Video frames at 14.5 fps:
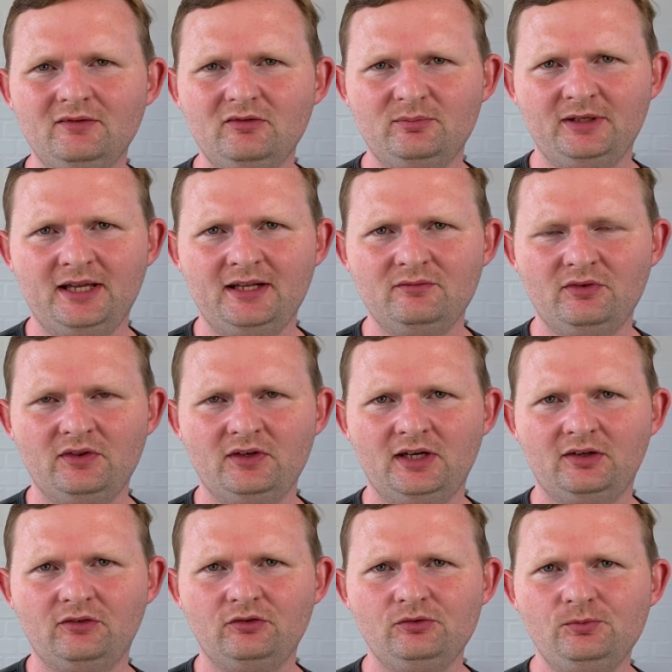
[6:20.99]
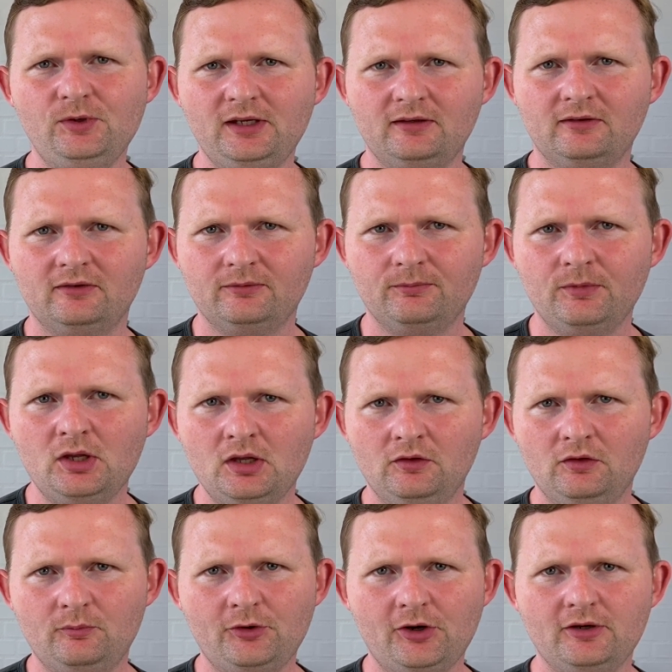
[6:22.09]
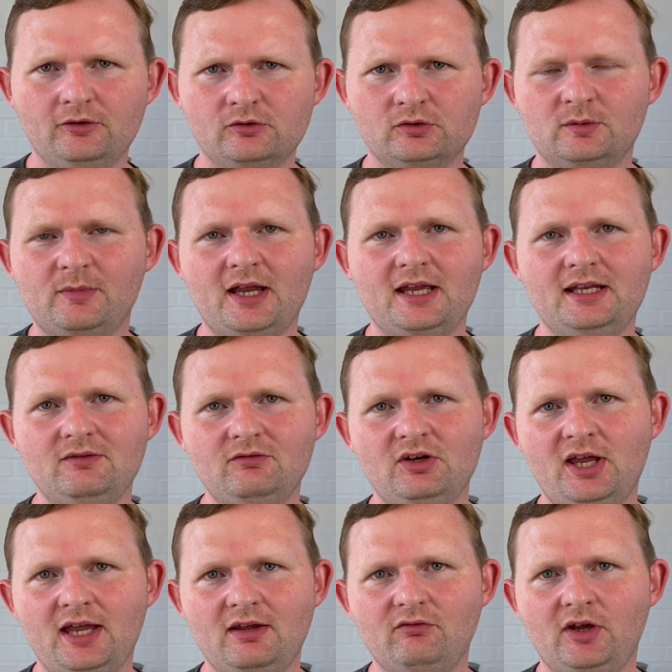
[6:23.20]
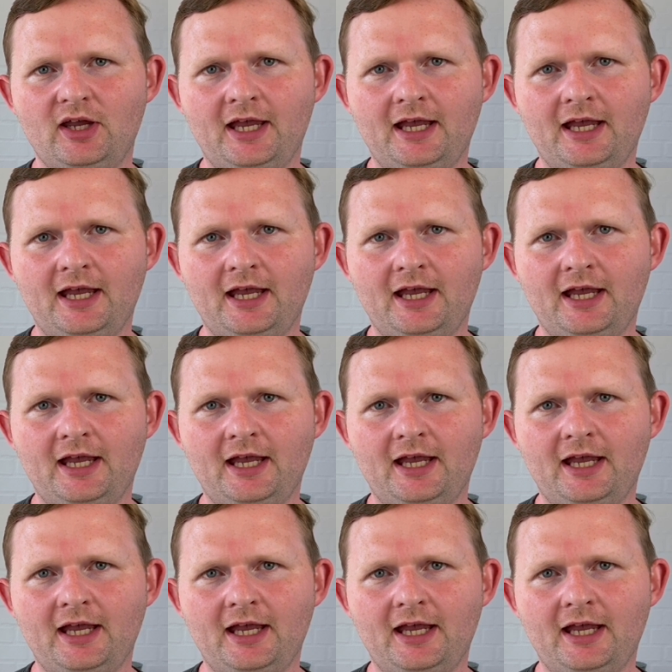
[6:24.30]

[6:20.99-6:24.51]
a plan for the next 2 weeks. The product owner might even have a